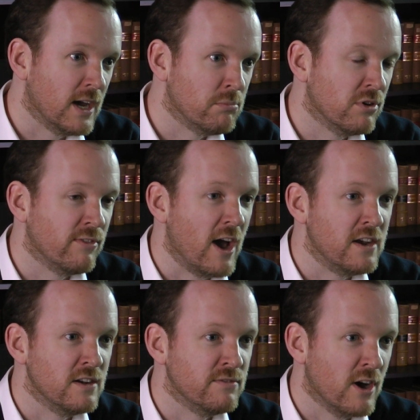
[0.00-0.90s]

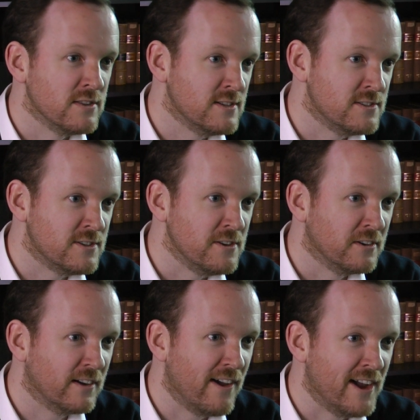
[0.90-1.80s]
provide an advantage to
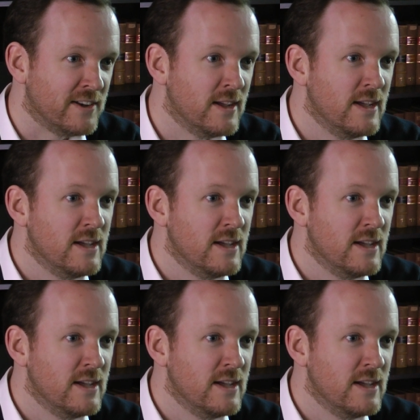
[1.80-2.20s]
your client.